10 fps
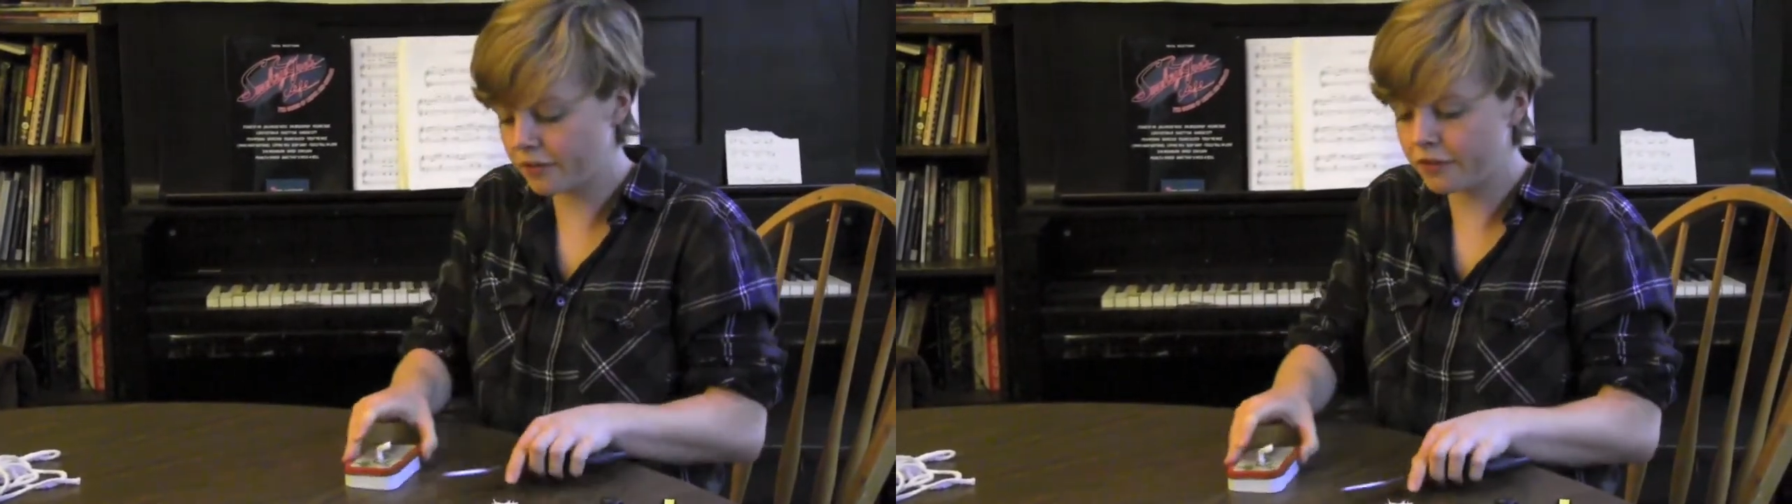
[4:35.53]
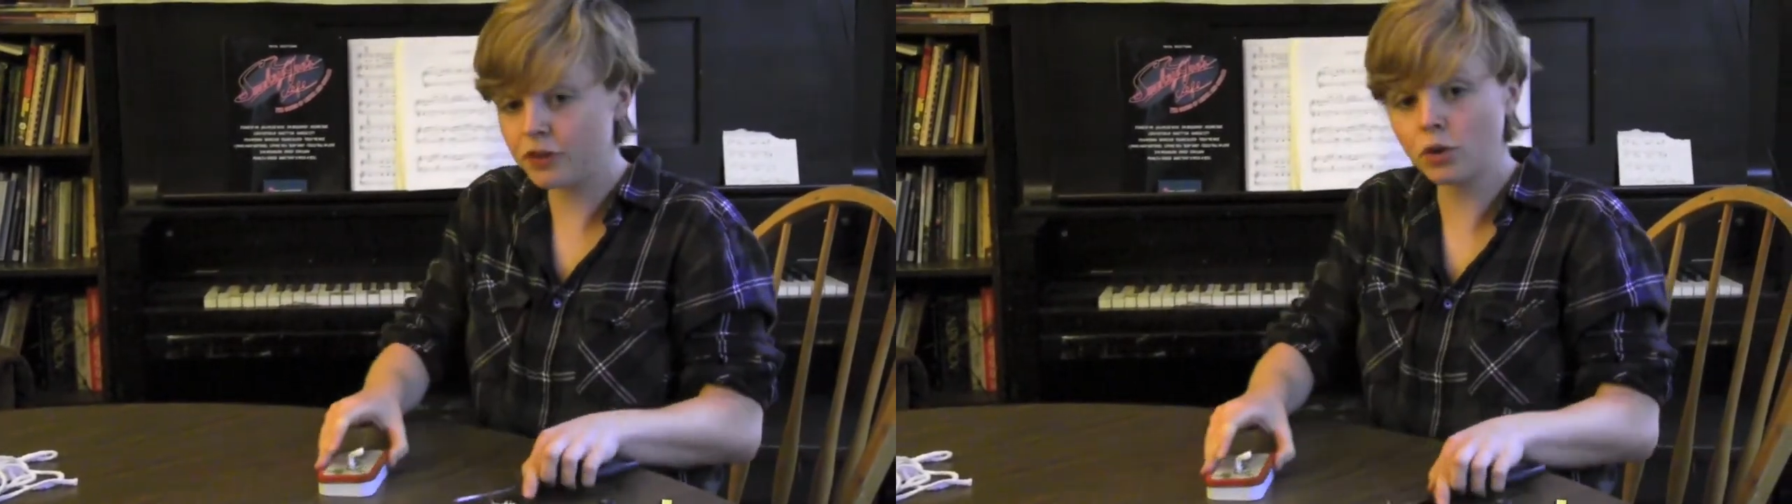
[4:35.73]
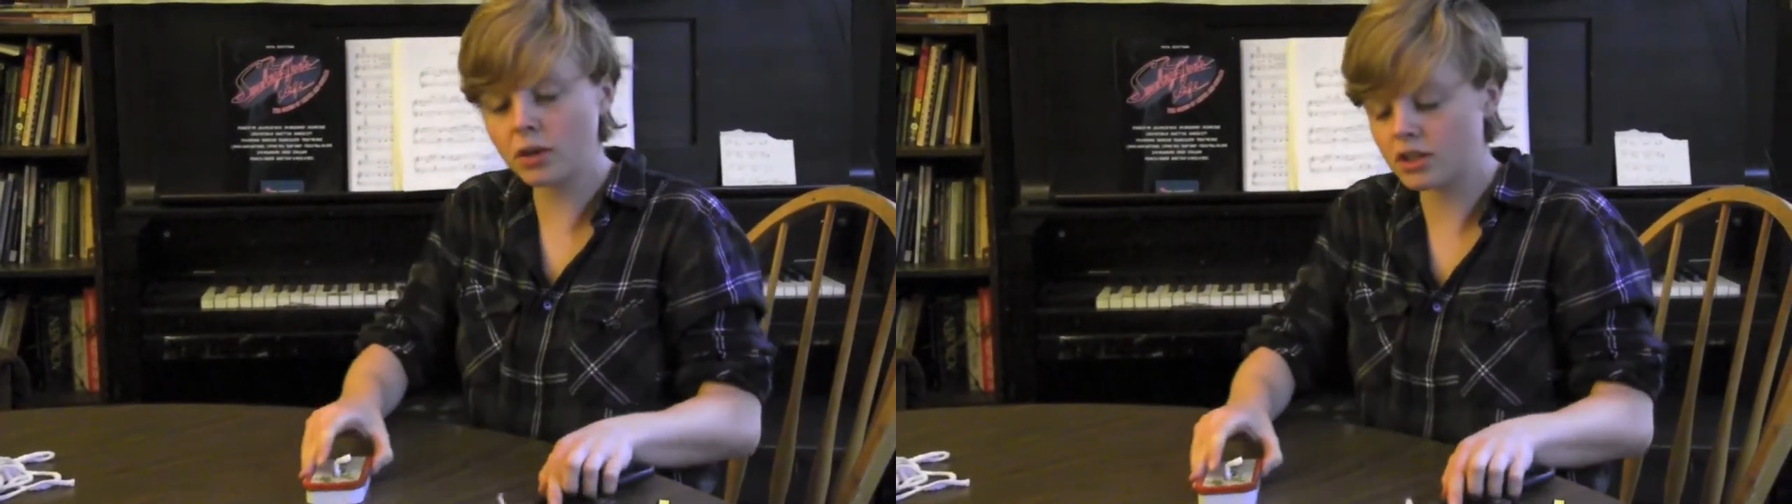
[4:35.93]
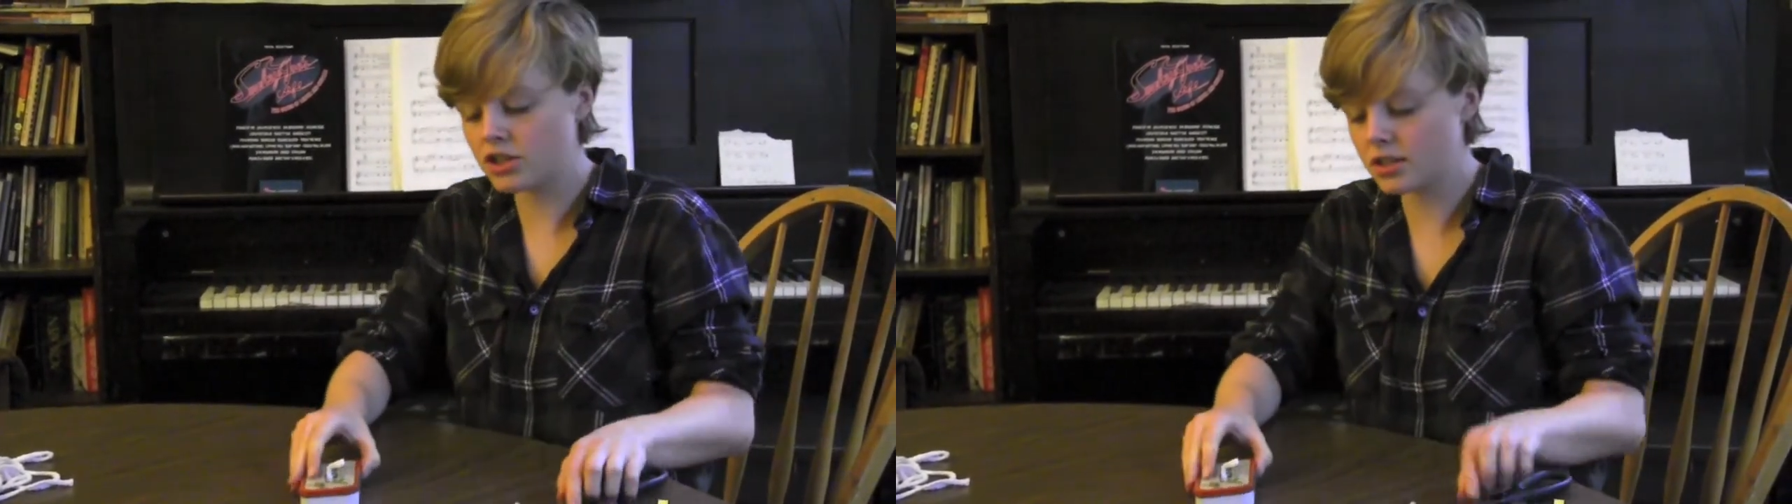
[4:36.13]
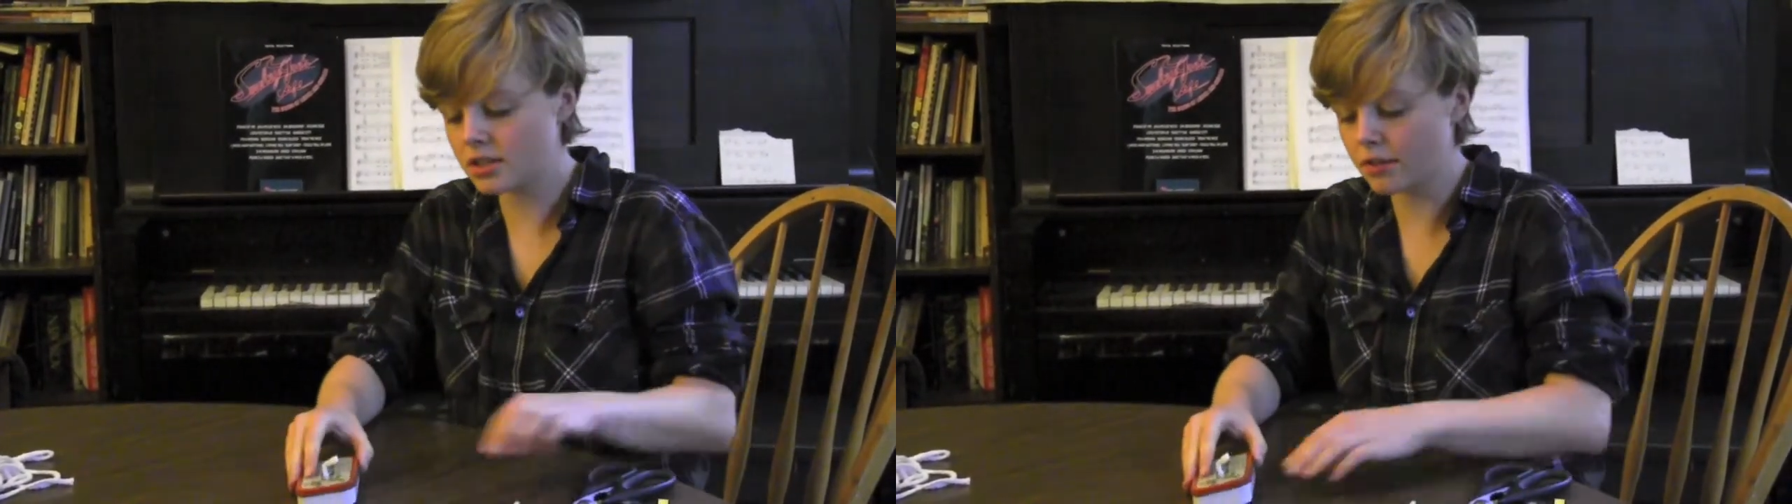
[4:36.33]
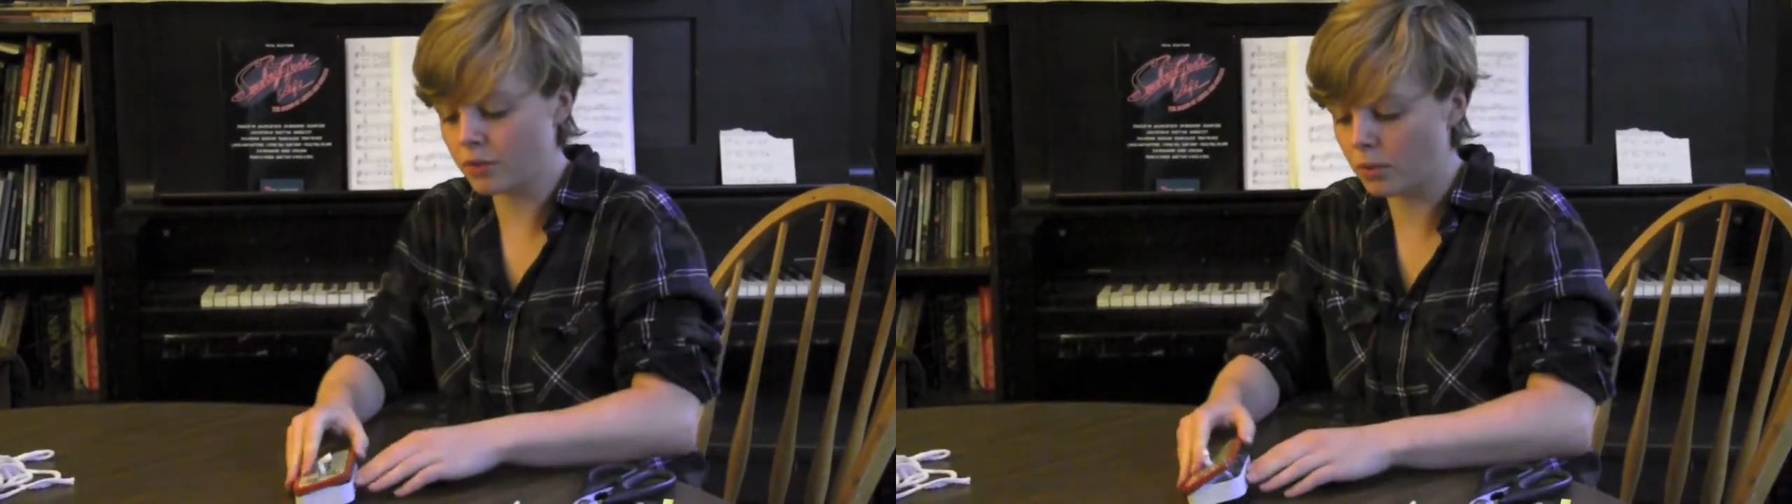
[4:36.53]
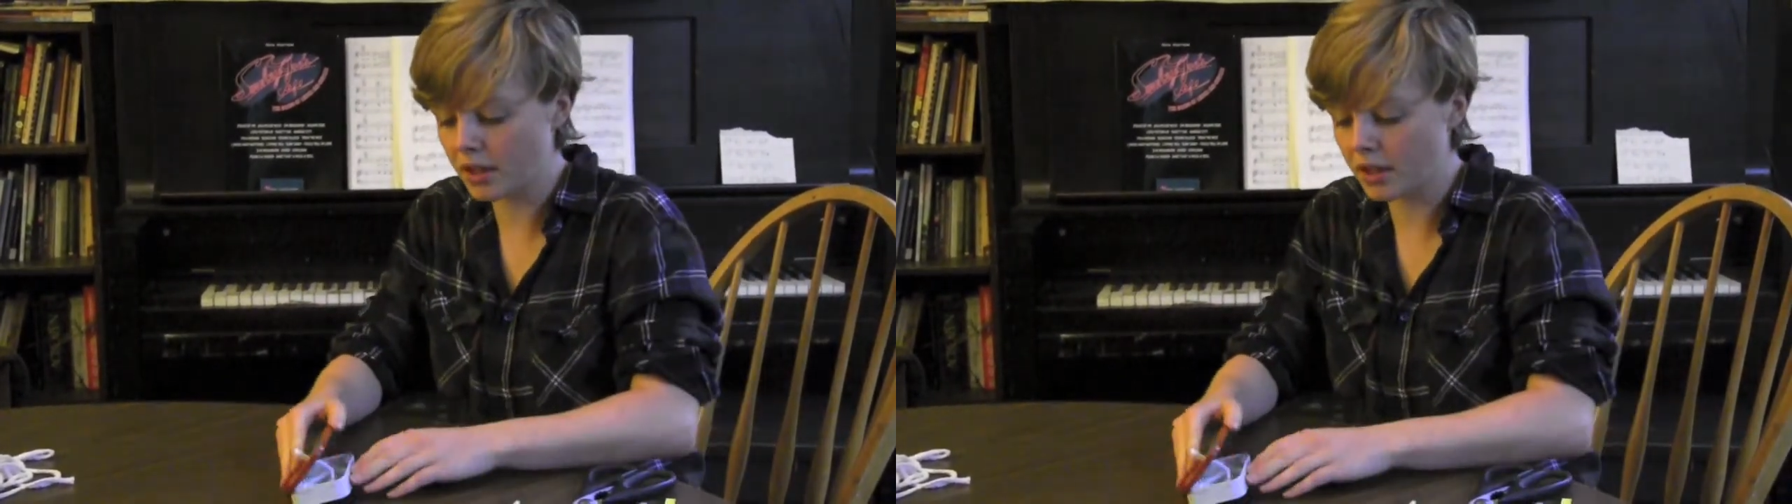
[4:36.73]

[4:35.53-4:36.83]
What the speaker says: few inches of the